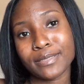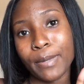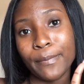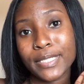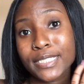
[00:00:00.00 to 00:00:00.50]

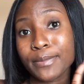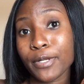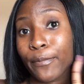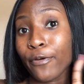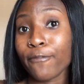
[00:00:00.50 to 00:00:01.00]
This might be
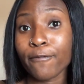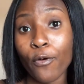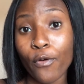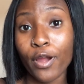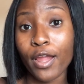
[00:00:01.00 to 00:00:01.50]
tip number
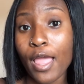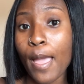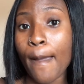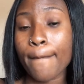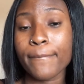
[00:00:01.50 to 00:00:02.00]
4,
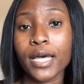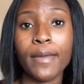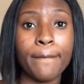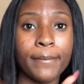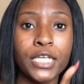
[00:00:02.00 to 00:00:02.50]

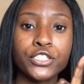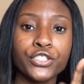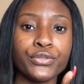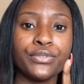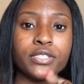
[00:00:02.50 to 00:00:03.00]
but make
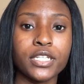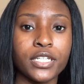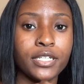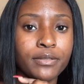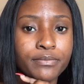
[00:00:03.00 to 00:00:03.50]
sure you
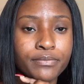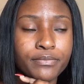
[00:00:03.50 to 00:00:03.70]
study.